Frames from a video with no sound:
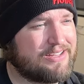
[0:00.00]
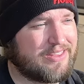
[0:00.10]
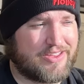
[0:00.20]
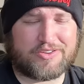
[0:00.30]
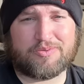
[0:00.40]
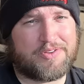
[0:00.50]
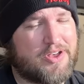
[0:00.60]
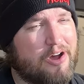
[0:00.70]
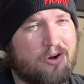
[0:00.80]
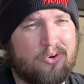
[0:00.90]
This one,
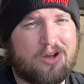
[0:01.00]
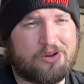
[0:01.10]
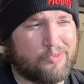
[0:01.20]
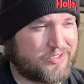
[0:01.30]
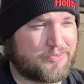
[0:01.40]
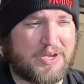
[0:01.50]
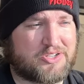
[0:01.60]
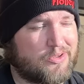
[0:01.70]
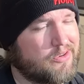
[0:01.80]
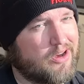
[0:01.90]
though, was
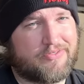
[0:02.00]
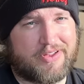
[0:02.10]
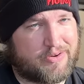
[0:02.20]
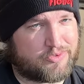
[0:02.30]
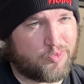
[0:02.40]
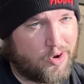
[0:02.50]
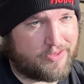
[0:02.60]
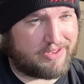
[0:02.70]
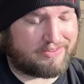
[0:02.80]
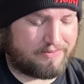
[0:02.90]
special enough that it was worth it.